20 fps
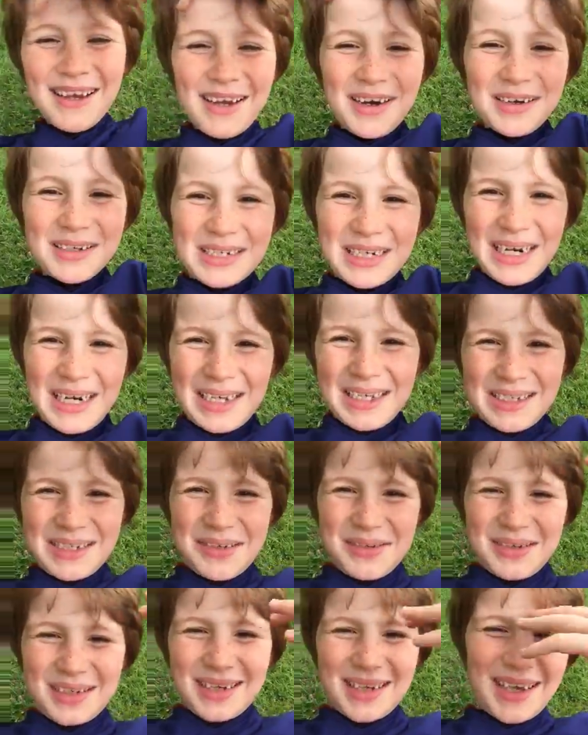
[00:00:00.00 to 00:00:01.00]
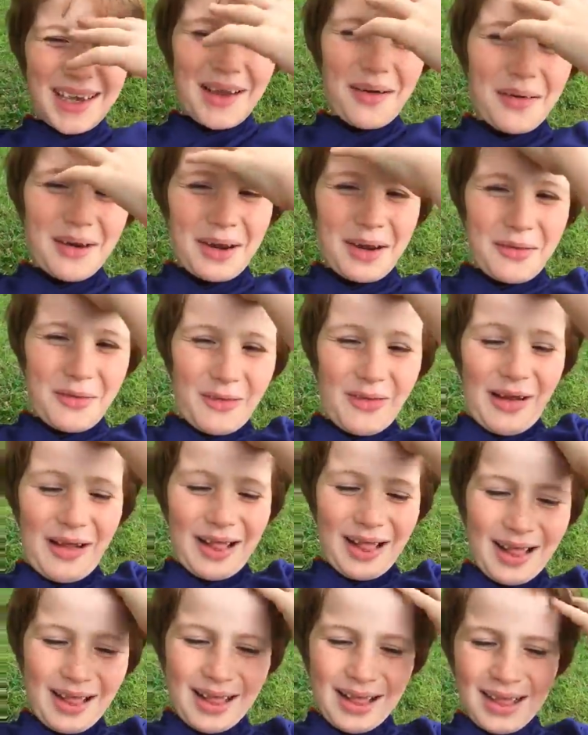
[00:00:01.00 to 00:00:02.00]
I was trying to do a ski and I
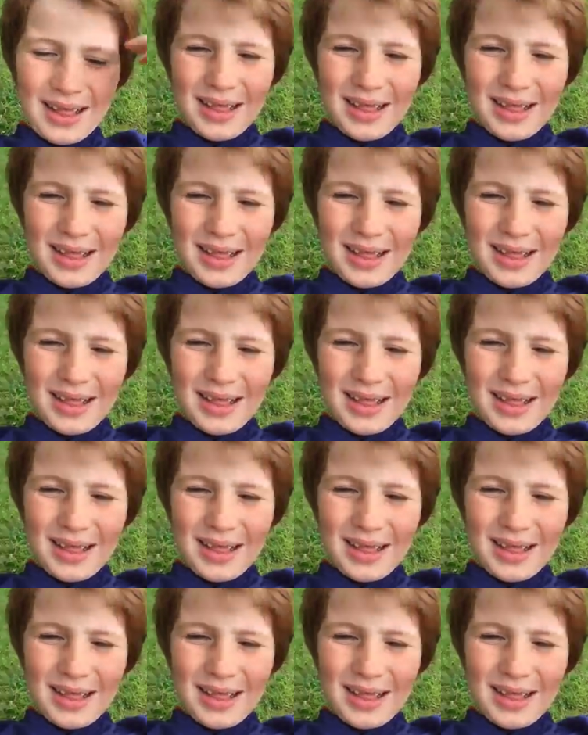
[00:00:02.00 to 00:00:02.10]
fell.